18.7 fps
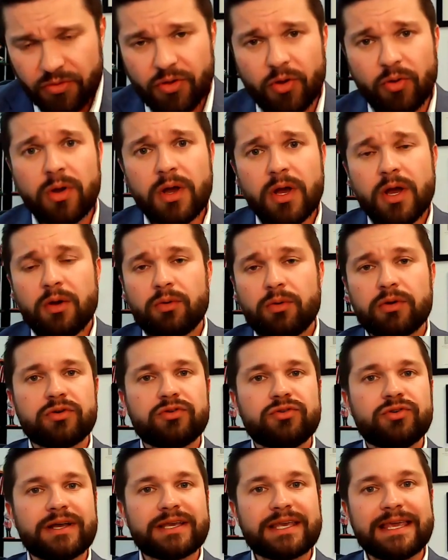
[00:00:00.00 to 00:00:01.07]
So we're
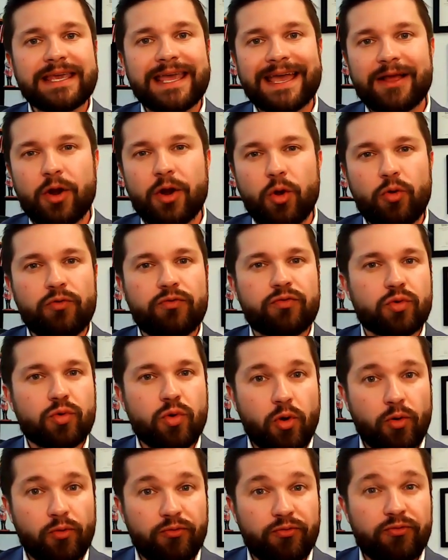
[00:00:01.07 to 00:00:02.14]
looking at
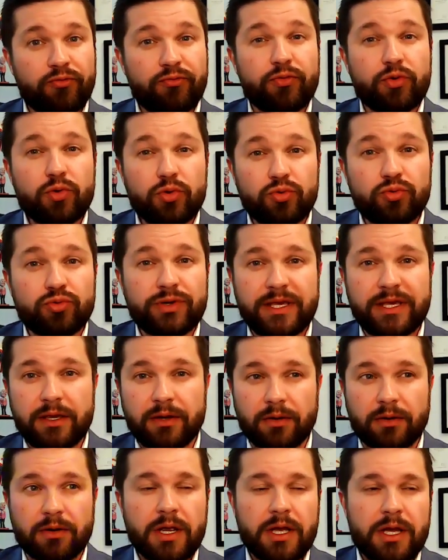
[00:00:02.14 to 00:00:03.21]
overall food
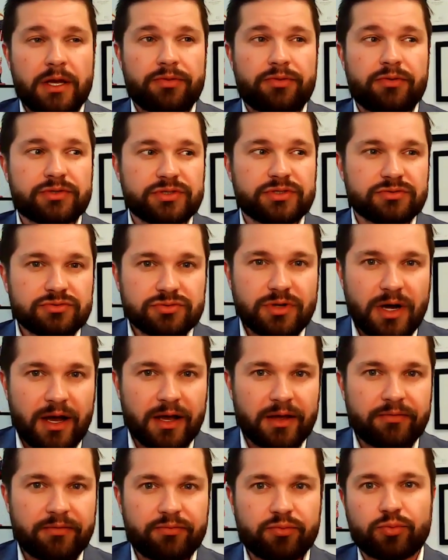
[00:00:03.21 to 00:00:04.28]
here. There's a
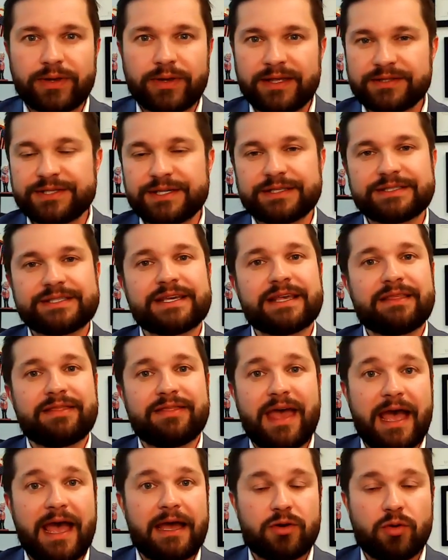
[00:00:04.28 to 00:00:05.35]
lot of reasons
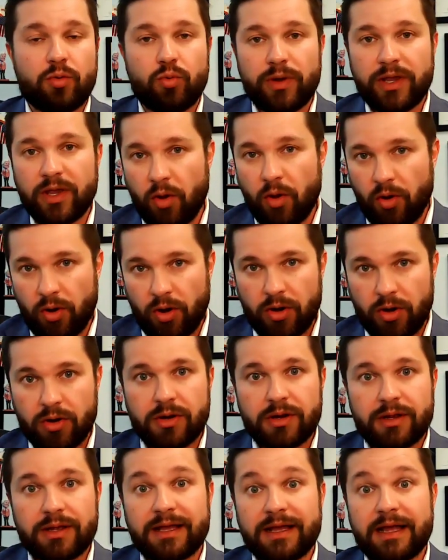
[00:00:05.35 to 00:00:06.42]
that we
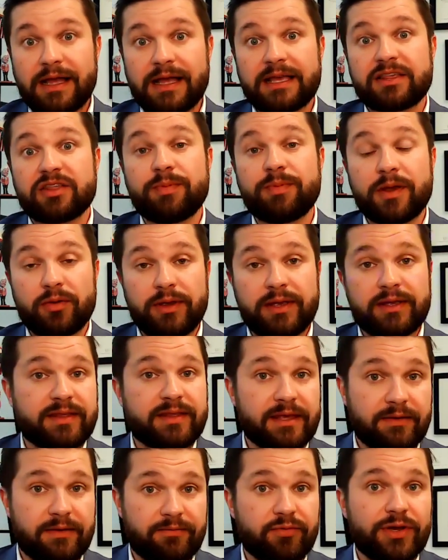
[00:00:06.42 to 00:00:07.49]
are
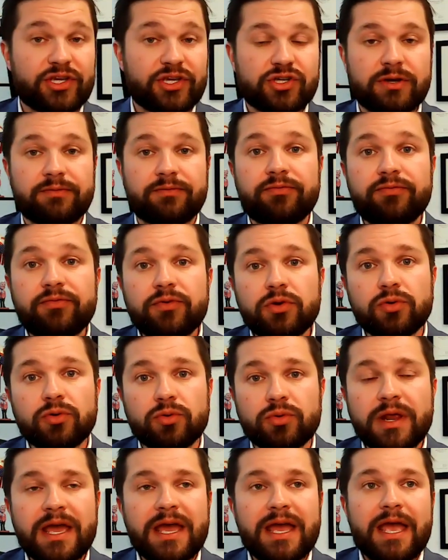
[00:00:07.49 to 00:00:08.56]
experiencing inflation in
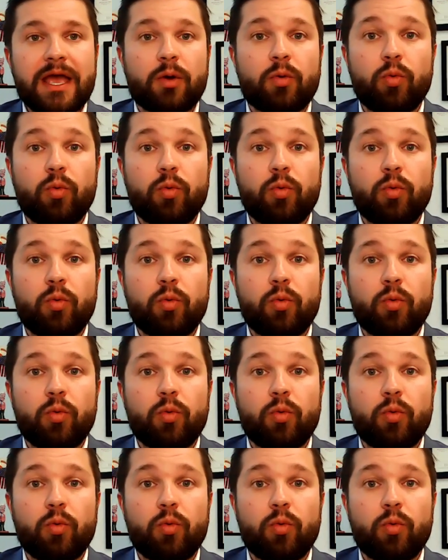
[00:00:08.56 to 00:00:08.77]
food.